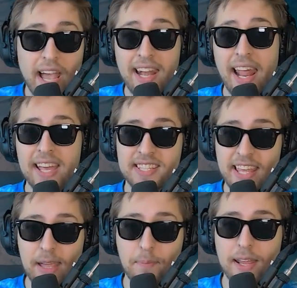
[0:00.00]
And last
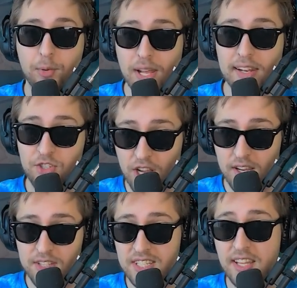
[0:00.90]
gameplay related
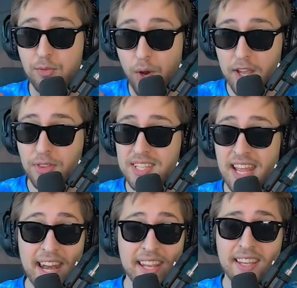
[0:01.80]
change is that Riot is
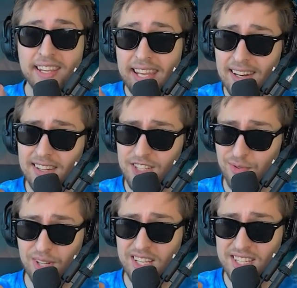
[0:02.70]
adding kill
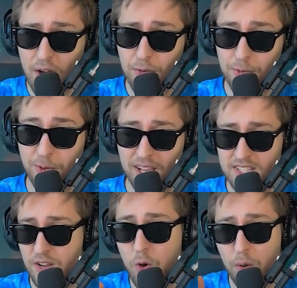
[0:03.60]
streak sound effects
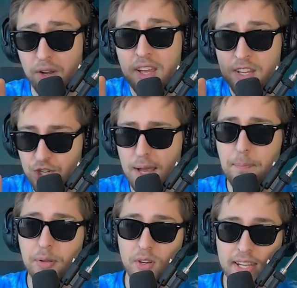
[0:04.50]
on
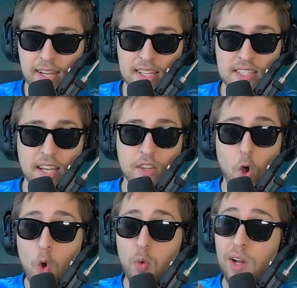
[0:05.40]
champion kills that
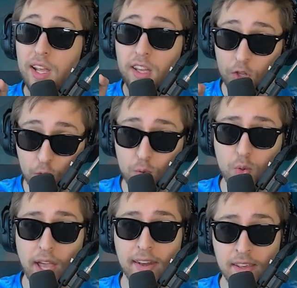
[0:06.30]
only you
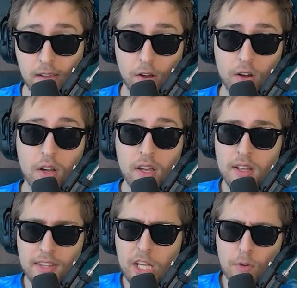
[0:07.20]
can hear.
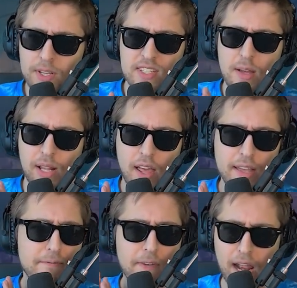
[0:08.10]
Think of it something
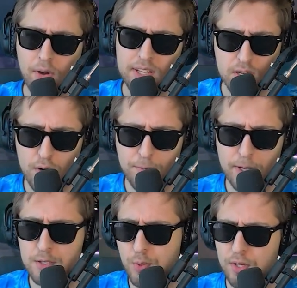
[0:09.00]
like Valorant sound
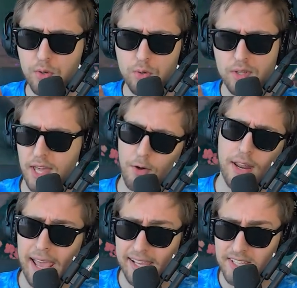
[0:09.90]
effects when you get an
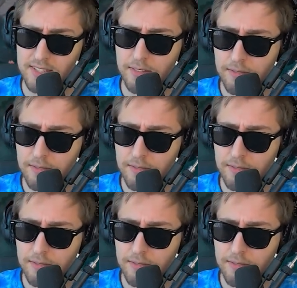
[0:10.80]
ace.